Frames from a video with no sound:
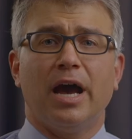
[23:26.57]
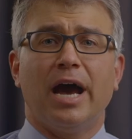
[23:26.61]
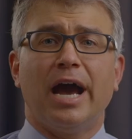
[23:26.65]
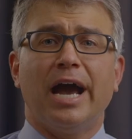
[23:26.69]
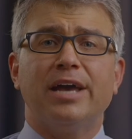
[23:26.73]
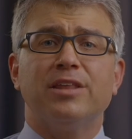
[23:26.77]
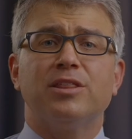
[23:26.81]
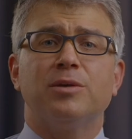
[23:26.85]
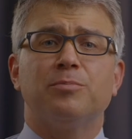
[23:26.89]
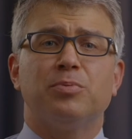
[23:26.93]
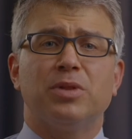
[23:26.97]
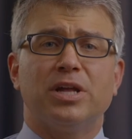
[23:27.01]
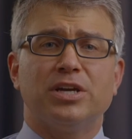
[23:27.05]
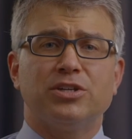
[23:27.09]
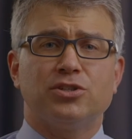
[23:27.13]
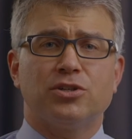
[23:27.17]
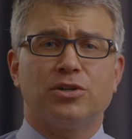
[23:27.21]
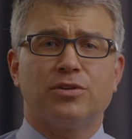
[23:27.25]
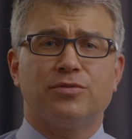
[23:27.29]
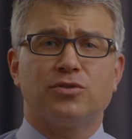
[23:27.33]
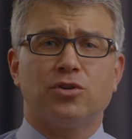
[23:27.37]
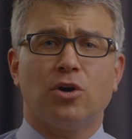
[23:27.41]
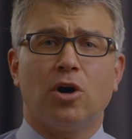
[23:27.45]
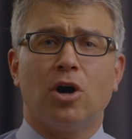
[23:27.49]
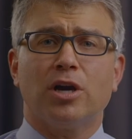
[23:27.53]
I had the pleasure
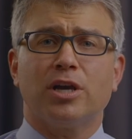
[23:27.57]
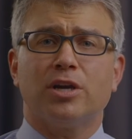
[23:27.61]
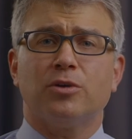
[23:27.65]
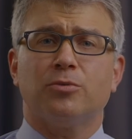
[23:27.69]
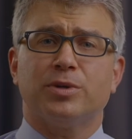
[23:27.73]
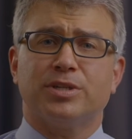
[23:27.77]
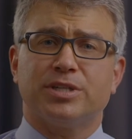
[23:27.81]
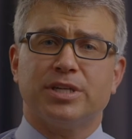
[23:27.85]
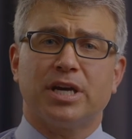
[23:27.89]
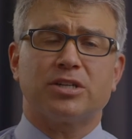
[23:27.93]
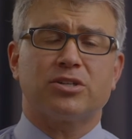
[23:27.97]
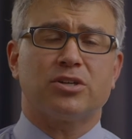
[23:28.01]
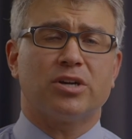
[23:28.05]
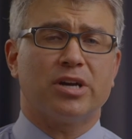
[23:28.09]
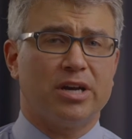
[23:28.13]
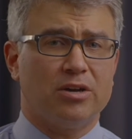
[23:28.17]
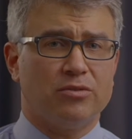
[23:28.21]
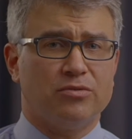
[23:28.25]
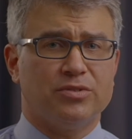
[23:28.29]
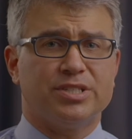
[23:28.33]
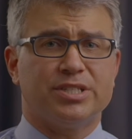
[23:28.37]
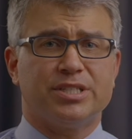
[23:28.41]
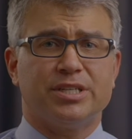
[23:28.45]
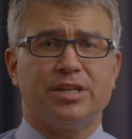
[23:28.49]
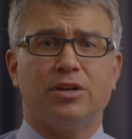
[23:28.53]
of talking with Dr.
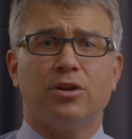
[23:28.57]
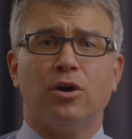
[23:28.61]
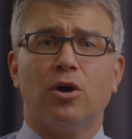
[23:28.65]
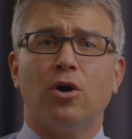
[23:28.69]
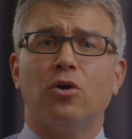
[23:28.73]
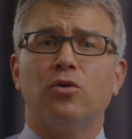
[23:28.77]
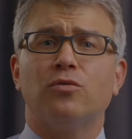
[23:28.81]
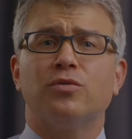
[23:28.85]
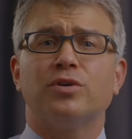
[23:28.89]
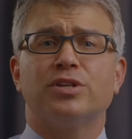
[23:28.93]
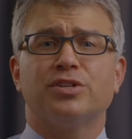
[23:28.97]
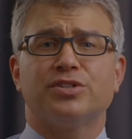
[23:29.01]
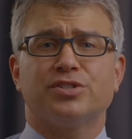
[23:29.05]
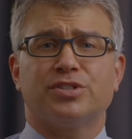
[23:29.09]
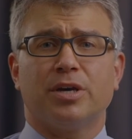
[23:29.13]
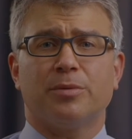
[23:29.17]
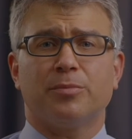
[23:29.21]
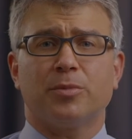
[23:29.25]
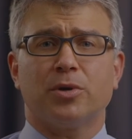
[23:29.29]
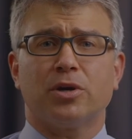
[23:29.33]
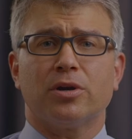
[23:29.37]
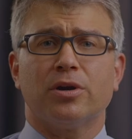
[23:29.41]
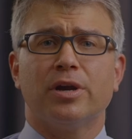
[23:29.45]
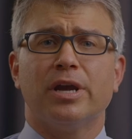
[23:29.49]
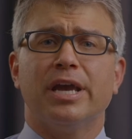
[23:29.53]
Helveston over the
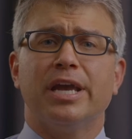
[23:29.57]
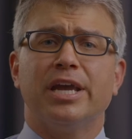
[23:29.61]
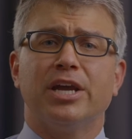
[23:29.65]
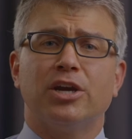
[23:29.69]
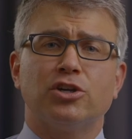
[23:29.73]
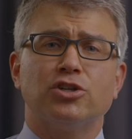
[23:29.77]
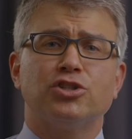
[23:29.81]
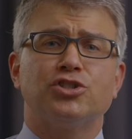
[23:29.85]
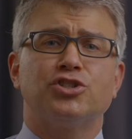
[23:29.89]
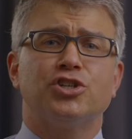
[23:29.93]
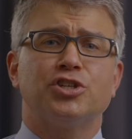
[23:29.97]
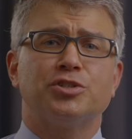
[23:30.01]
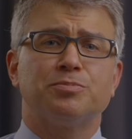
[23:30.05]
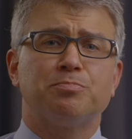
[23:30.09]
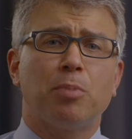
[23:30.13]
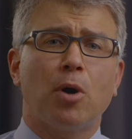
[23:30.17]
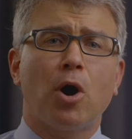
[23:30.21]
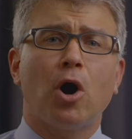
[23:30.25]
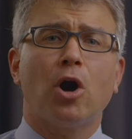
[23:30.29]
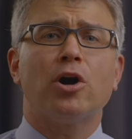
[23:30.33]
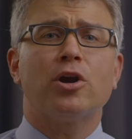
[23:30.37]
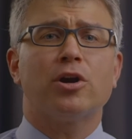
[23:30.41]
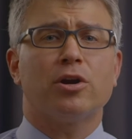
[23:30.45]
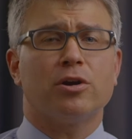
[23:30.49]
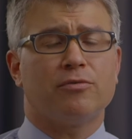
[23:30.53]
summer. Here's just
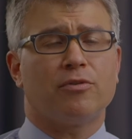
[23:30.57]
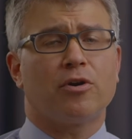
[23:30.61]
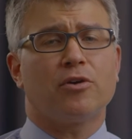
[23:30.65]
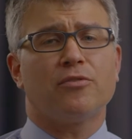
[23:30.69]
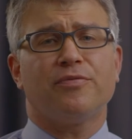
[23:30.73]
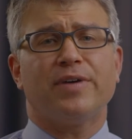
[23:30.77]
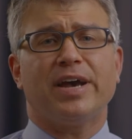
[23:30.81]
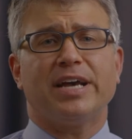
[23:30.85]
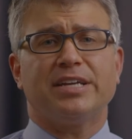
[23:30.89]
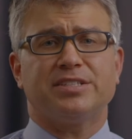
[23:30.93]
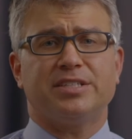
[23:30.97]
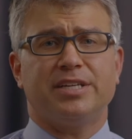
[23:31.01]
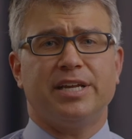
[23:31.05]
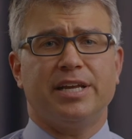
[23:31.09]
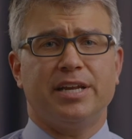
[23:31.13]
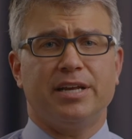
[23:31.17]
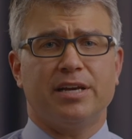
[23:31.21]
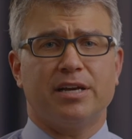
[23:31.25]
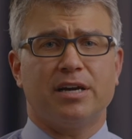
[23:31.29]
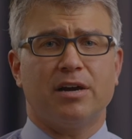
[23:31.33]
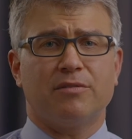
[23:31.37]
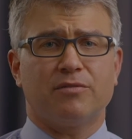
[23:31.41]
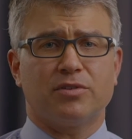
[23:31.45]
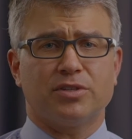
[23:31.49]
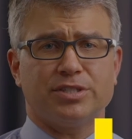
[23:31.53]
part of our fascinating
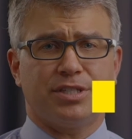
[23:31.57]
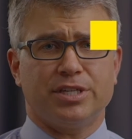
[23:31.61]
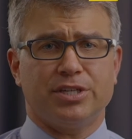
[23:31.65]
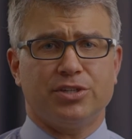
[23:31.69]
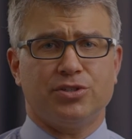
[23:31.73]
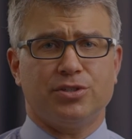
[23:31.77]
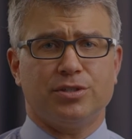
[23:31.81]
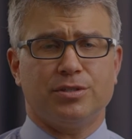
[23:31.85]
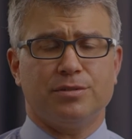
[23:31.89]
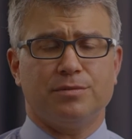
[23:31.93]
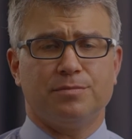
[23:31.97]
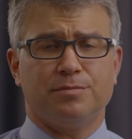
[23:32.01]
conversation.